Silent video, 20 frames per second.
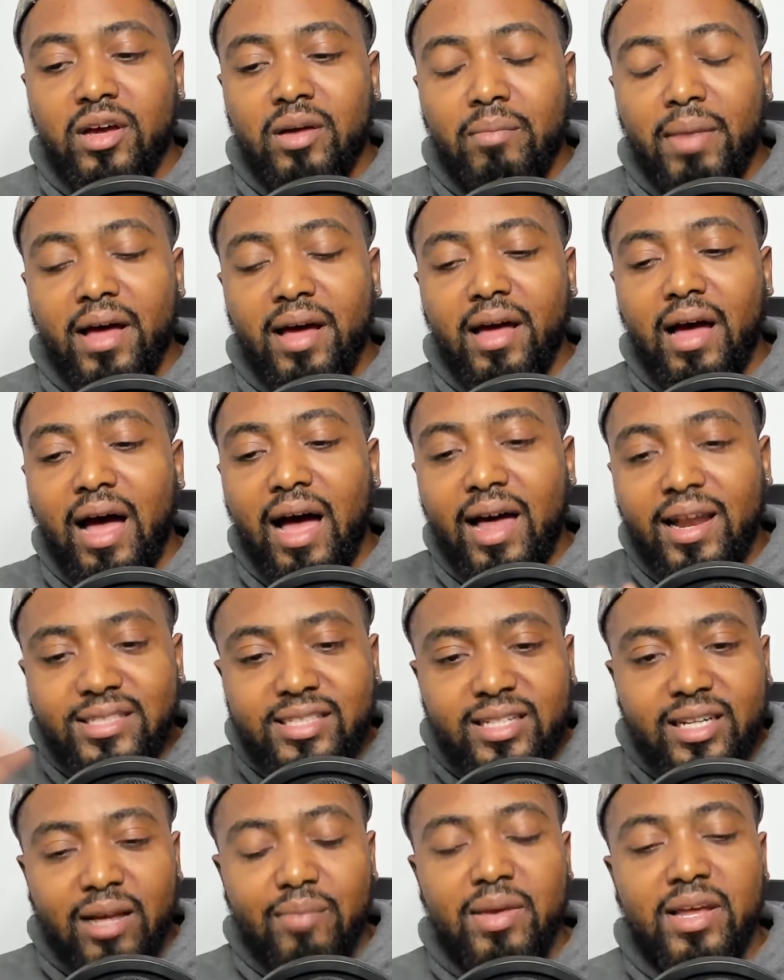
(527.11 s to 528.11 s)
But
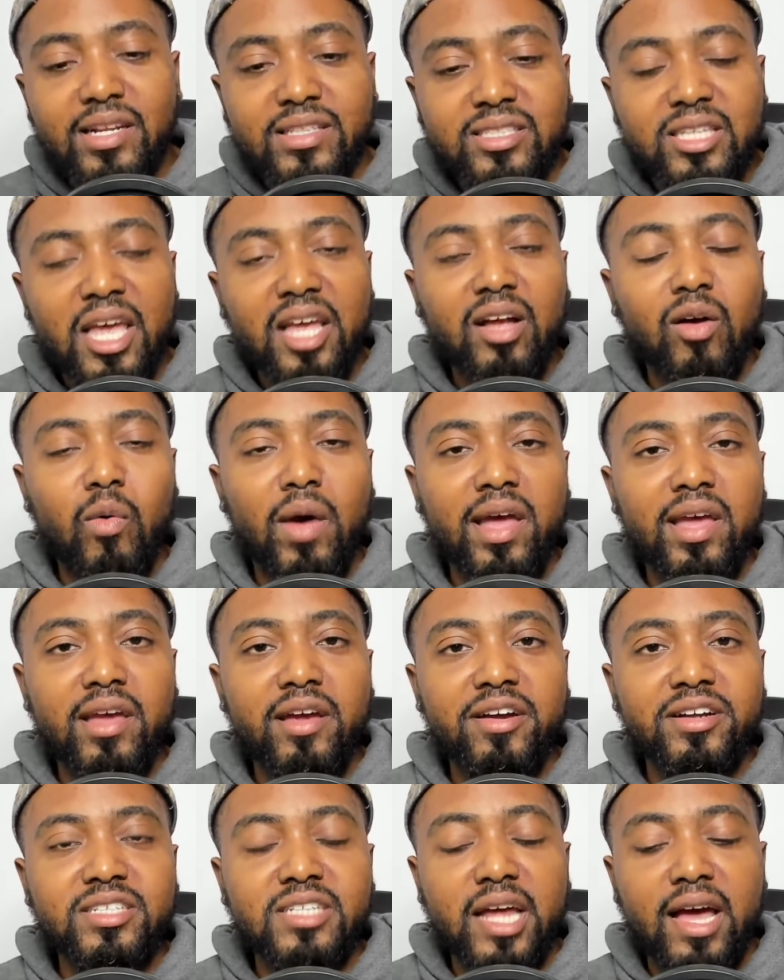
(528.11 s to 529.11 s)
honestly, I mean, the takeaway
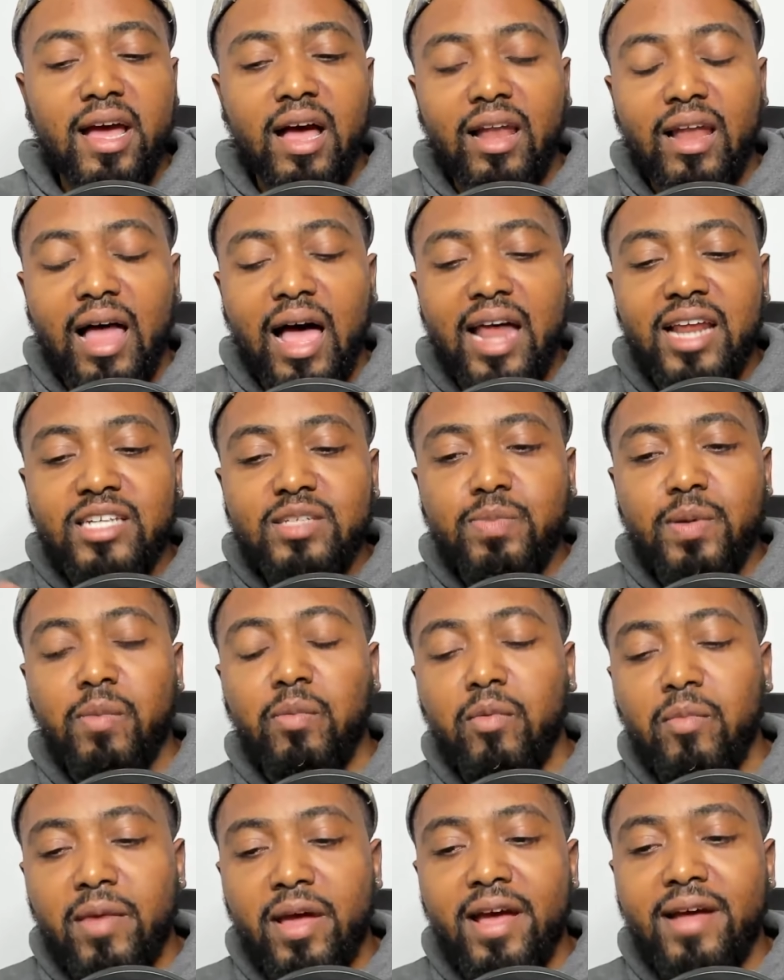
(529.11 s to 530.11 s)
here is that a lot of these
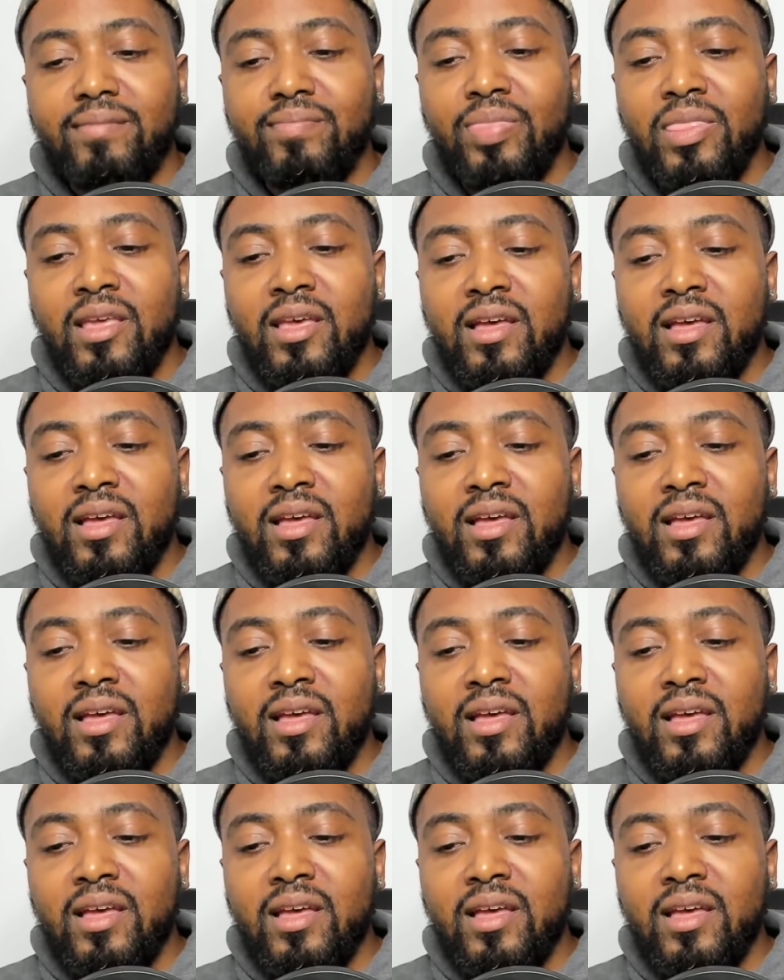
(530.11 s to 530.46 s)
people, man,